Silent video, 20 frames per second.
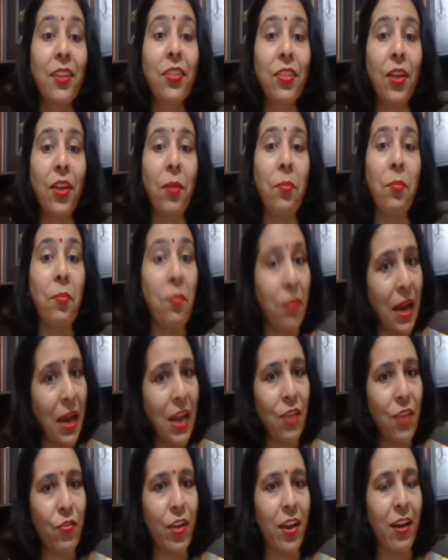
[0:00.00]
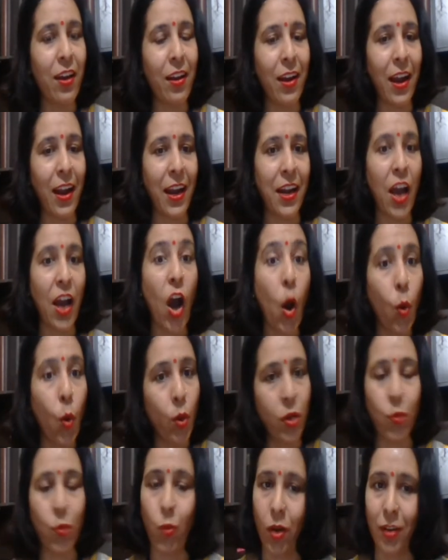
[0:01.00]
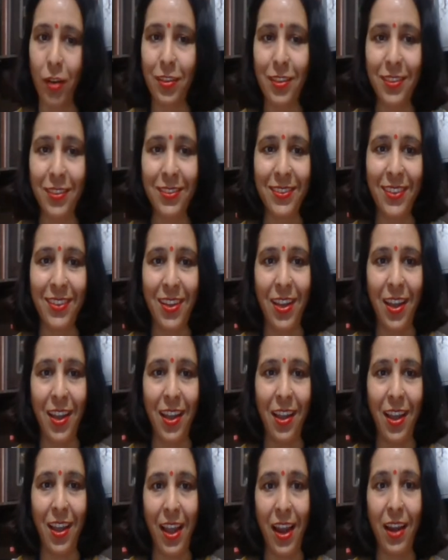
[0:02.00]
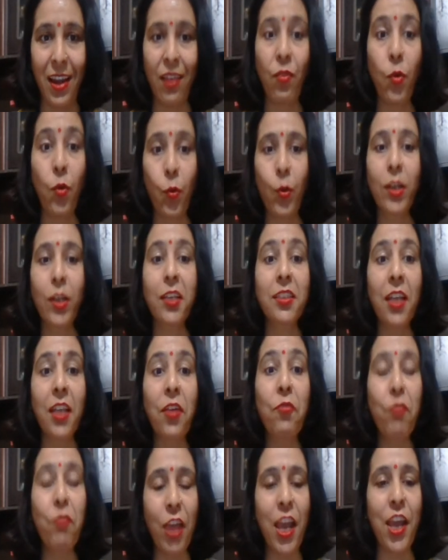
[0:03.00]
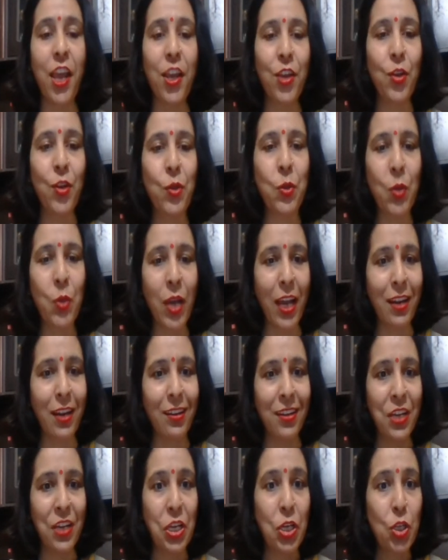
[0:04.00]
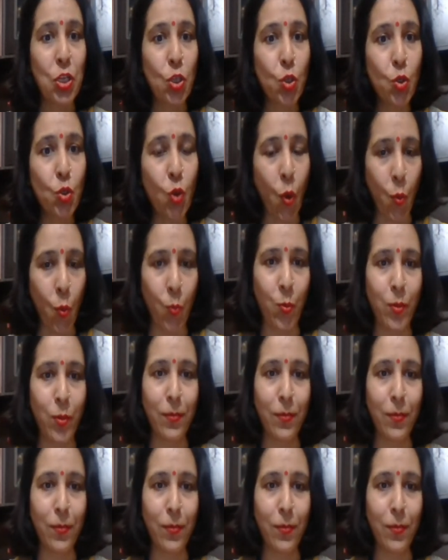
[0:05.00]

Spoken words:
The malware and how it works and what the way you can stop